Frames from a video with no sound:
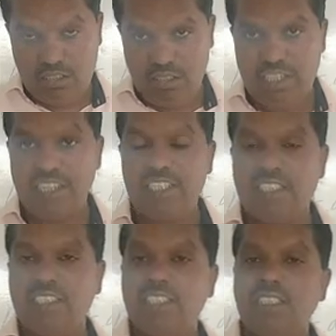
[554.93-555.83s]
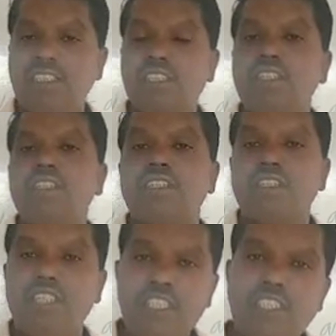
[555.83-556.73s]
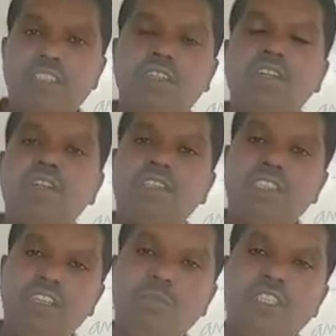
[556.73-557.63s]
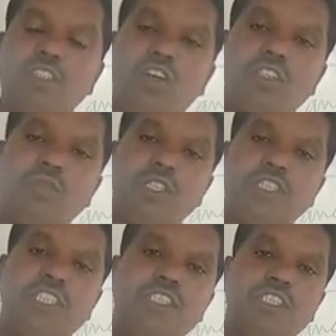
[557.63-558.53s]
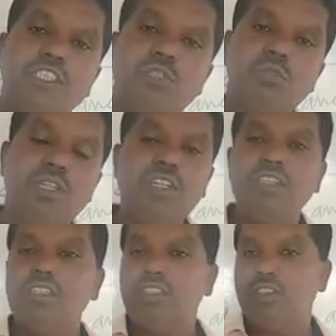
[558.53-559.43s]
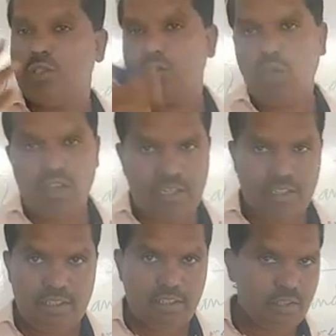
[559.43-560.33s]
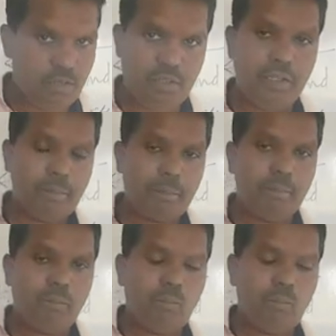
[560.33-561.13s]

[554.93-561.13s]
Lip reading: rainy seasons. These sedimentary rocks will change into the soil. Okay.